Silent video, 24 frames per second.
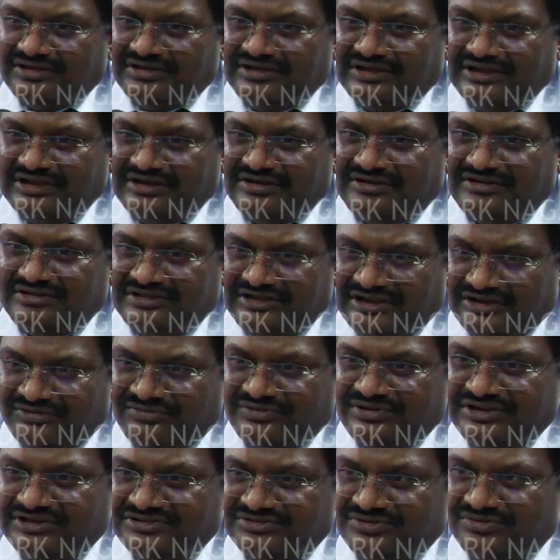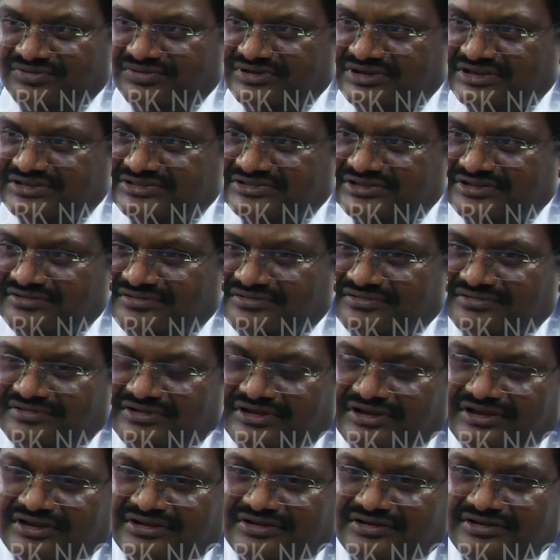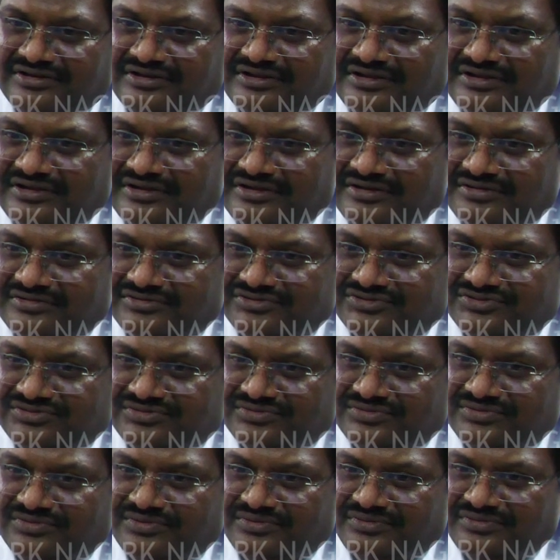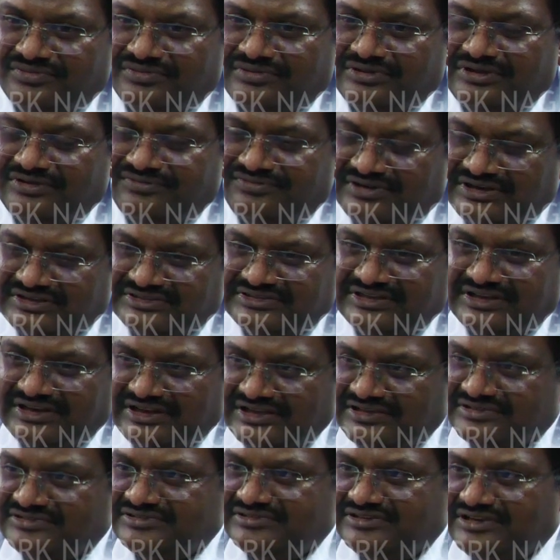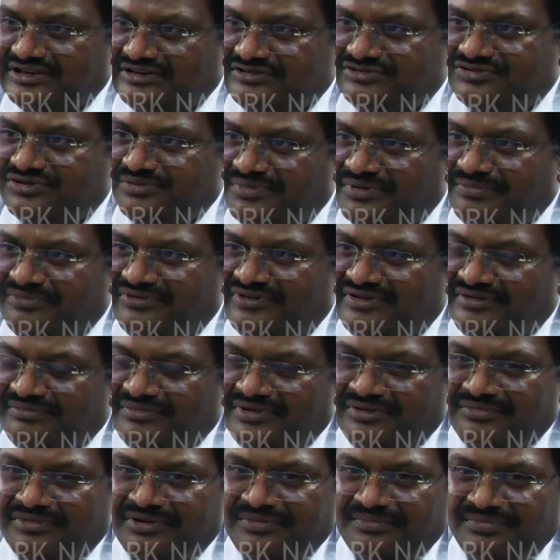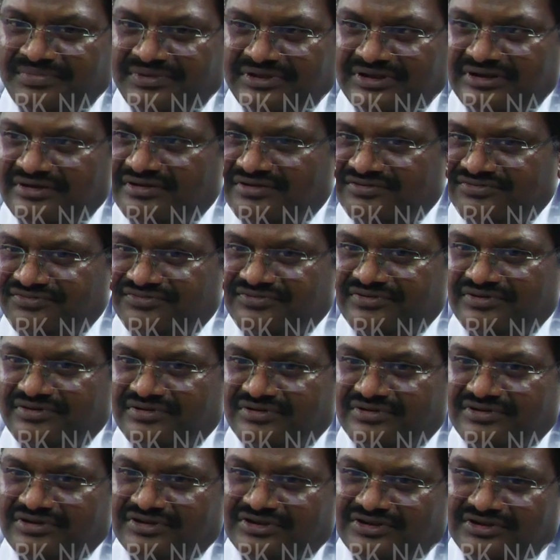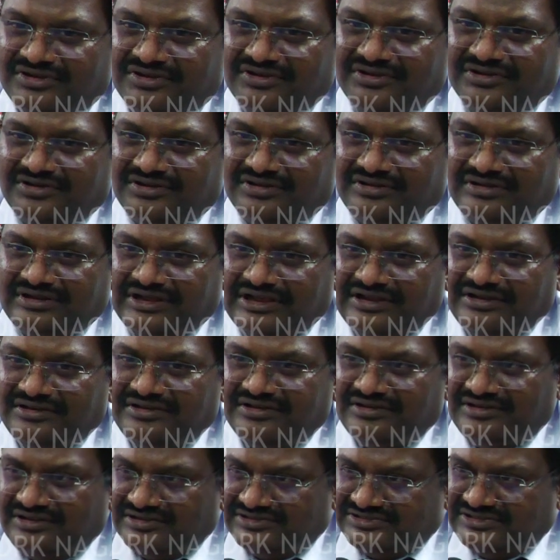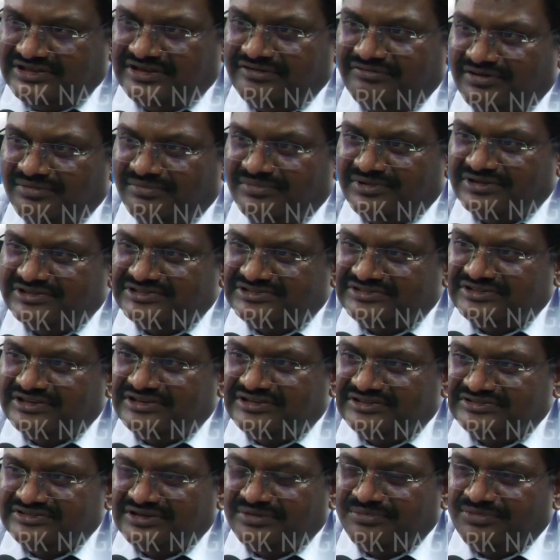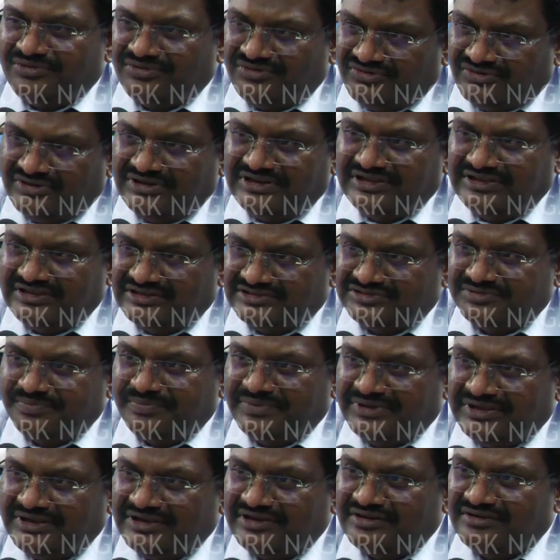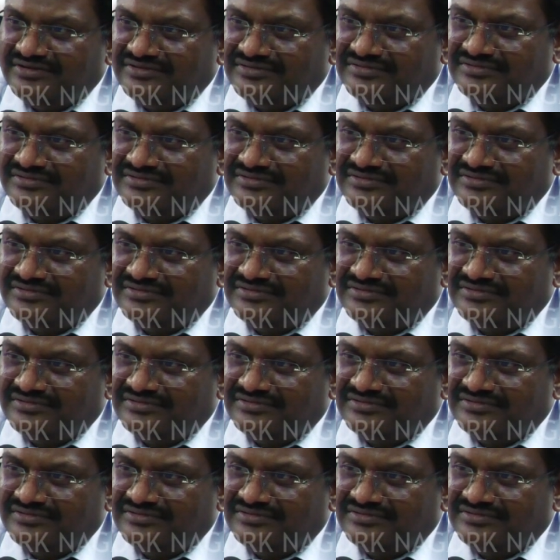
at the advertised location. And so if it is a lease, it should be for a minimum period of 19 years 11 months, that is about 20 years period.